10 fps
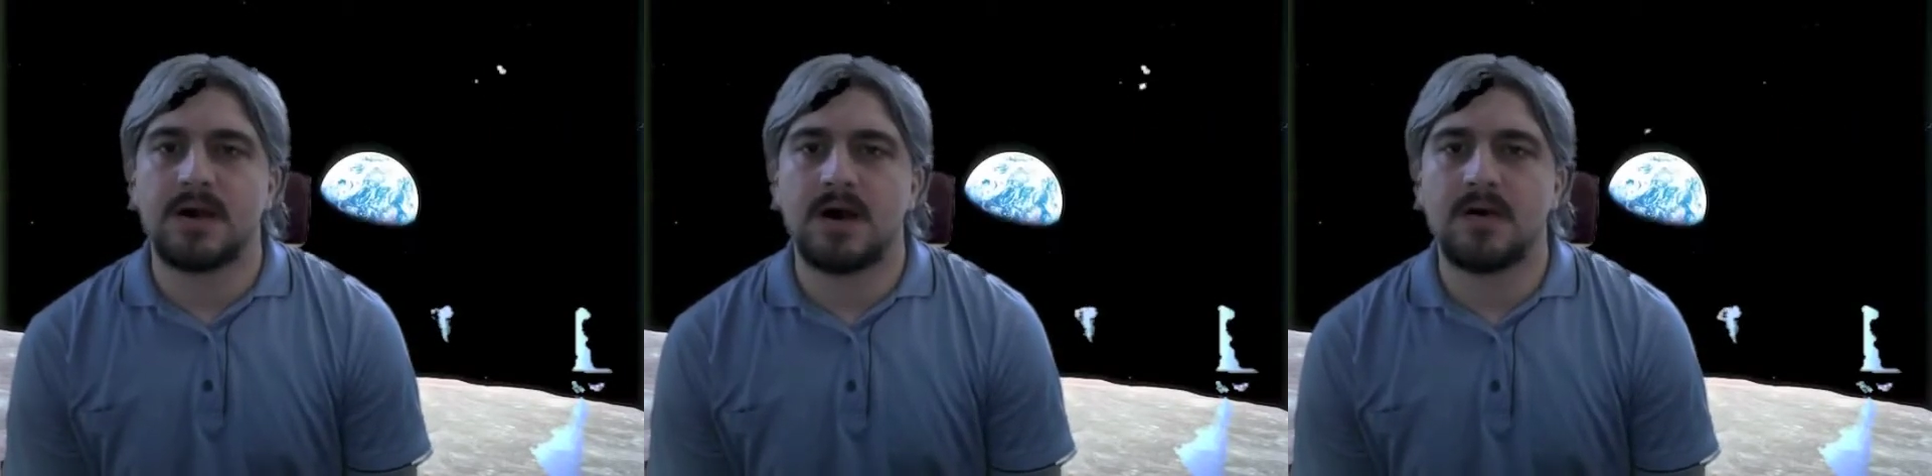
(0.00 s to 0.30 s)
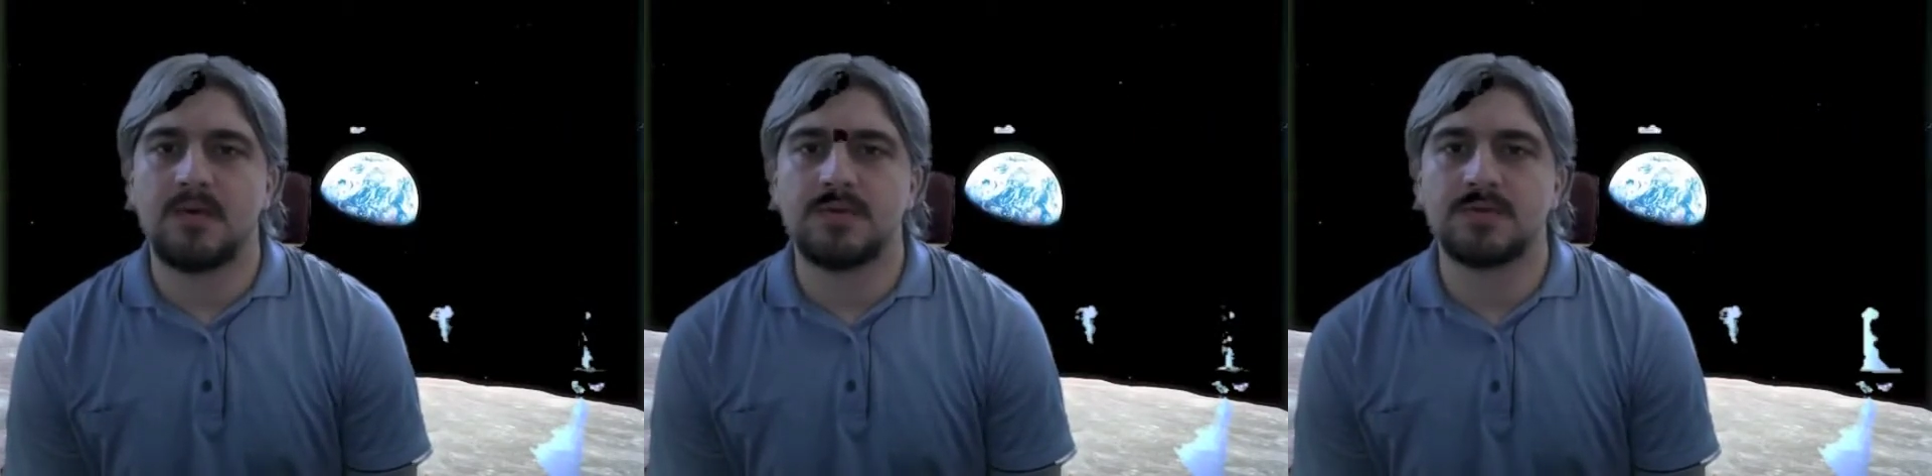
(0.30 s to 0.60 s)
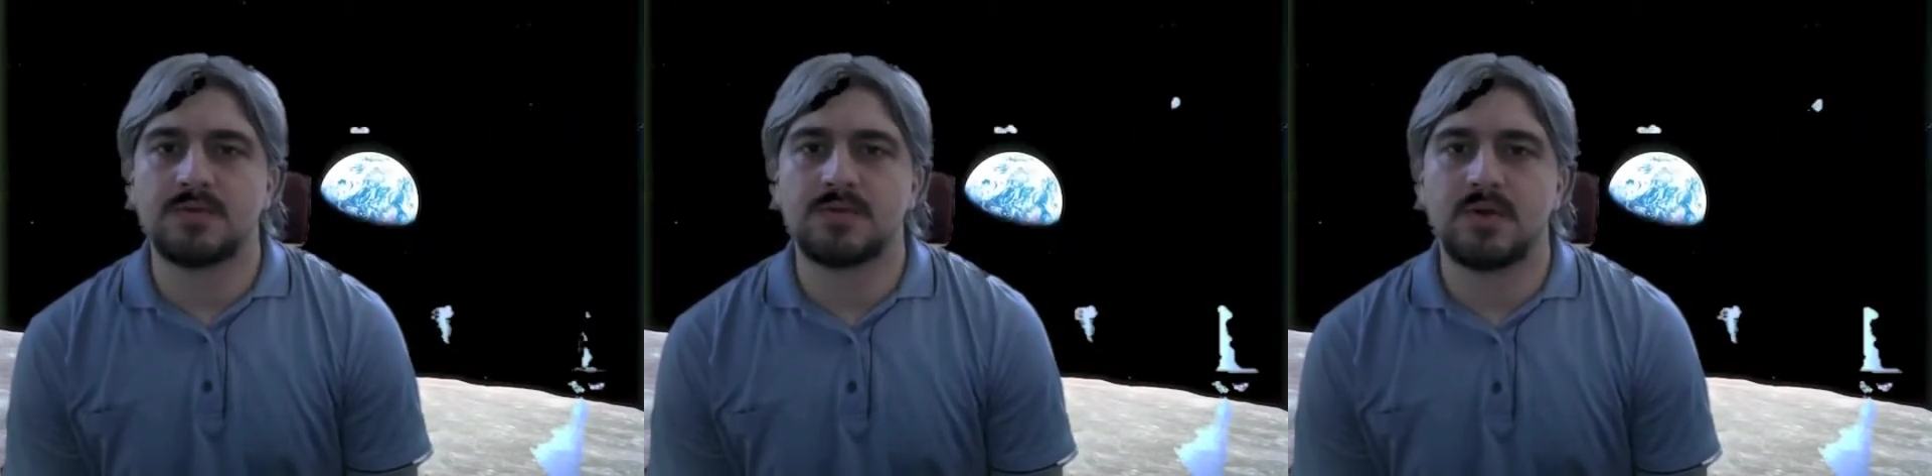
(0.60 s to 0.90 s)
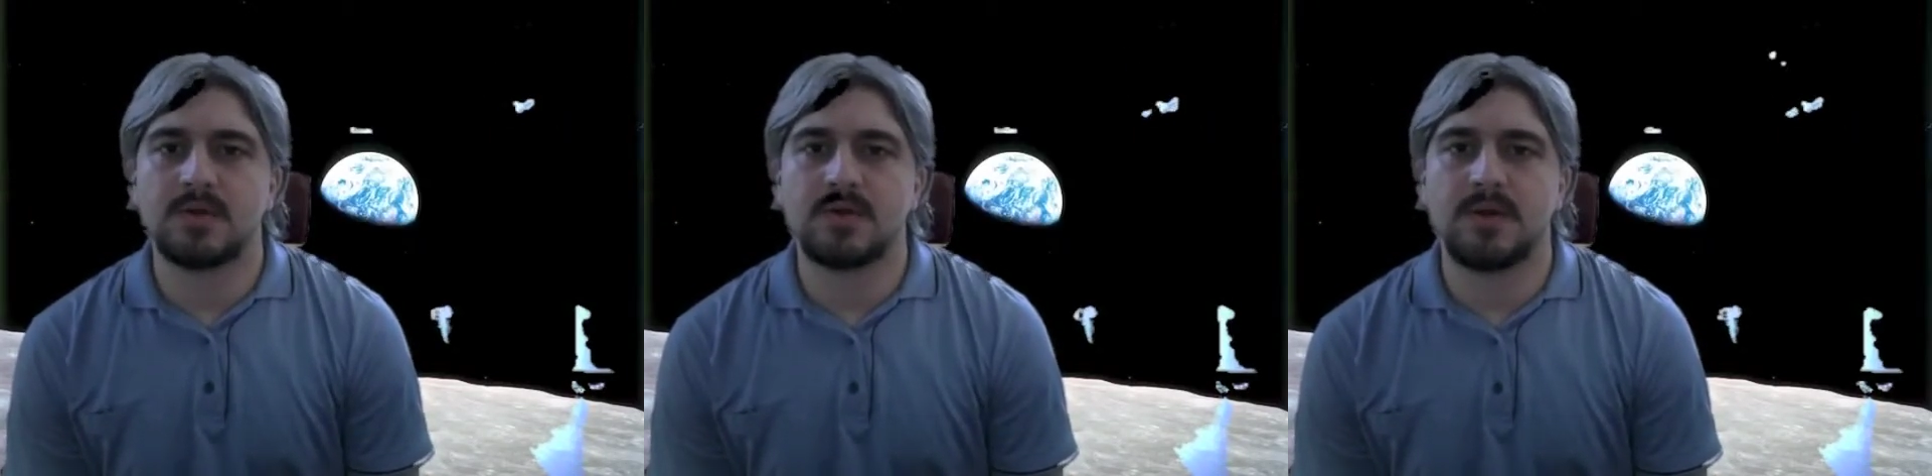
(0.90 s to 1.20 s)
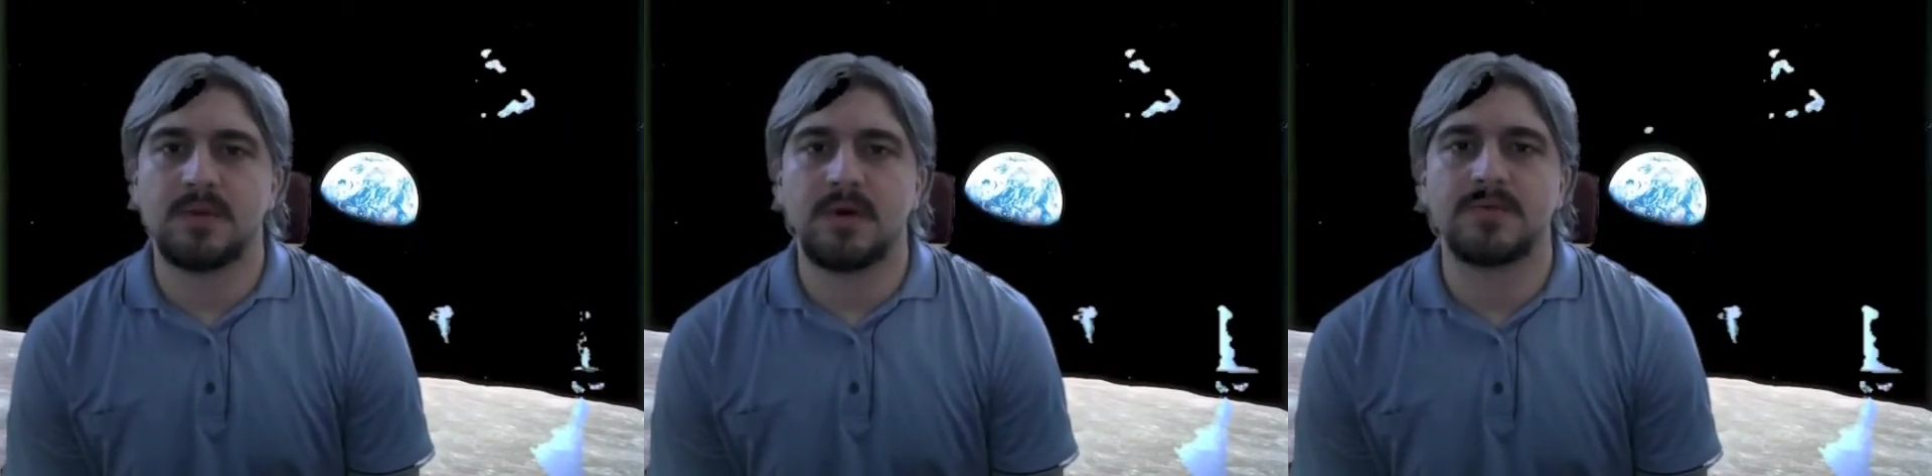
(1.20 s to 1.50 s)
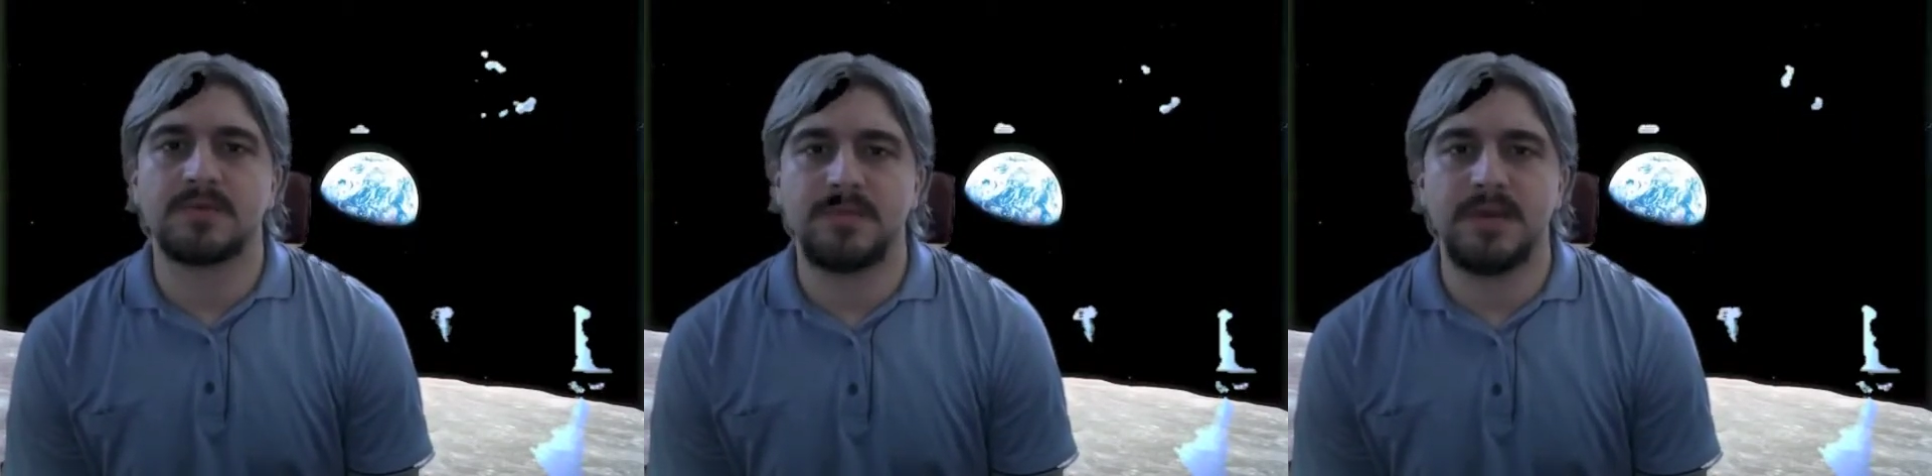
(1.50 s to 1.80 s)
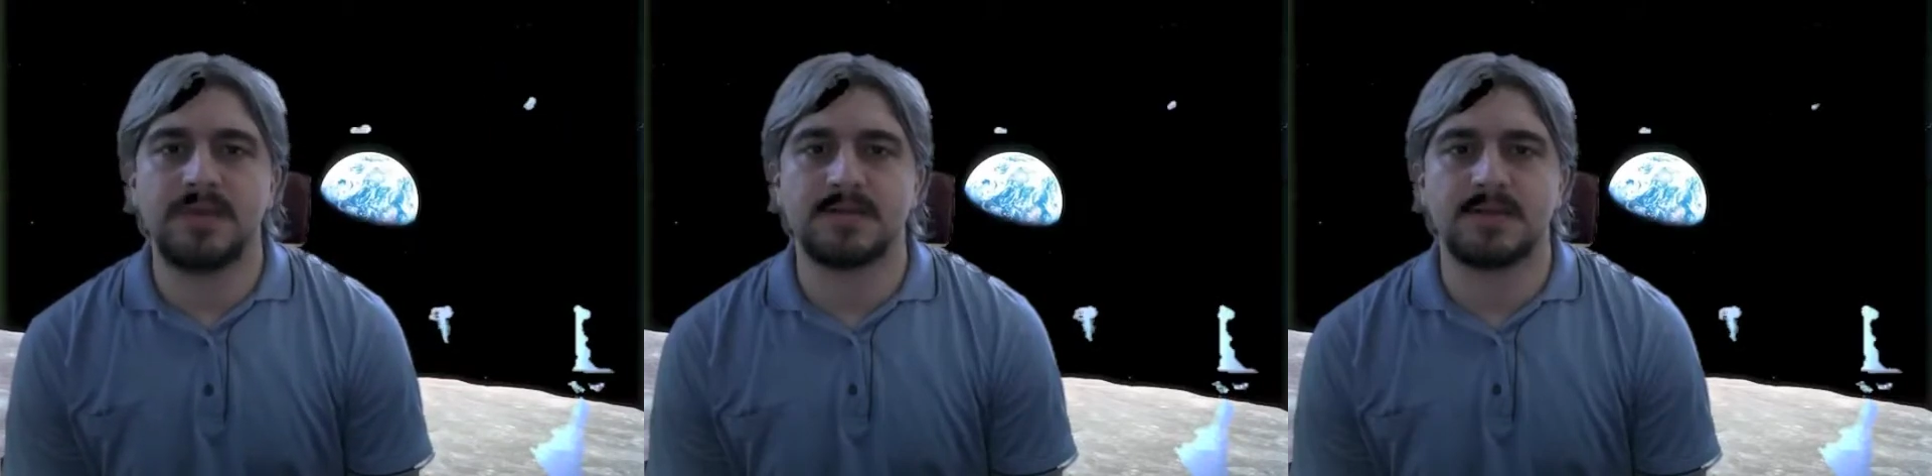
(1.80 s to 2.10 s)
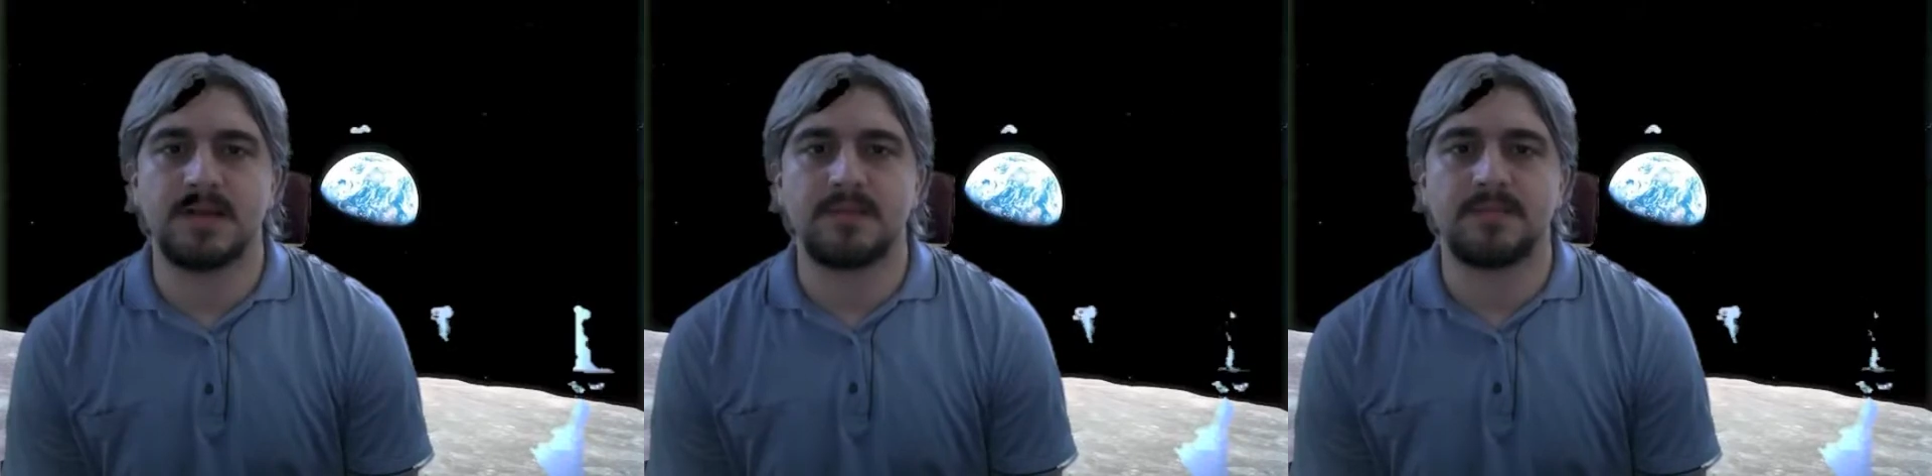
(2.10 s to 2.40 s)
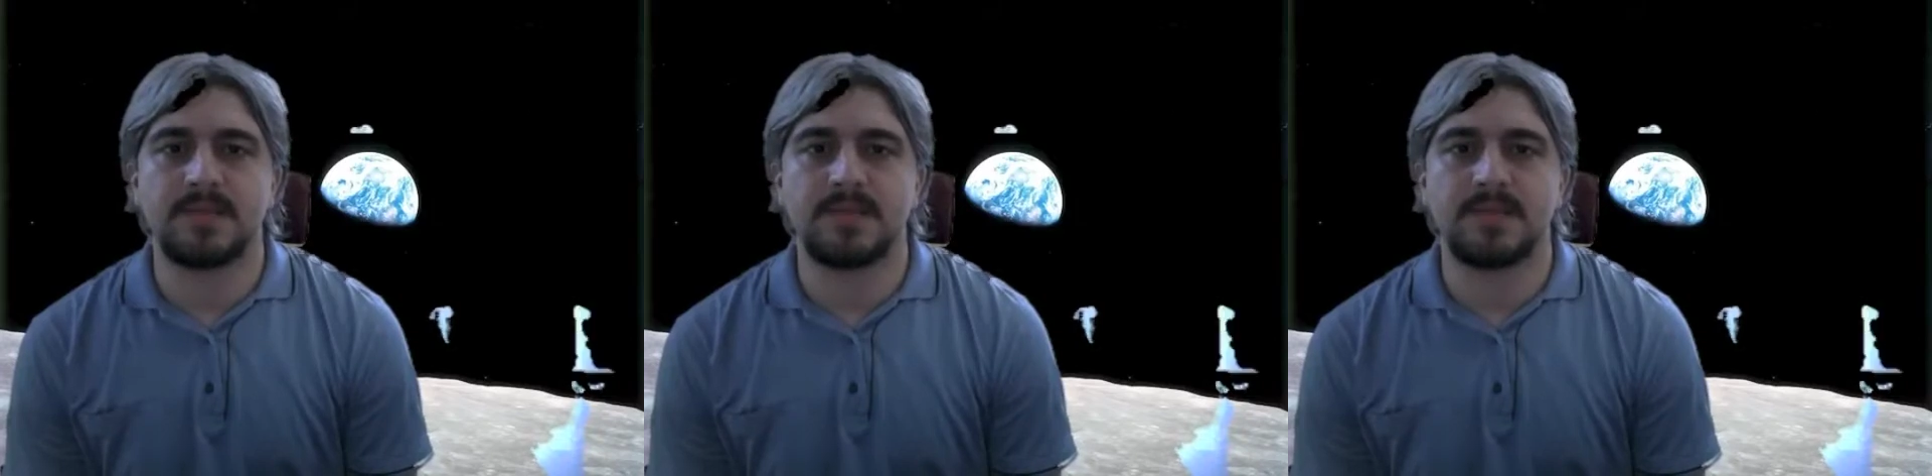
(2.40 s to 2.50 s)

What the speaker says: I want to talk about the space-time.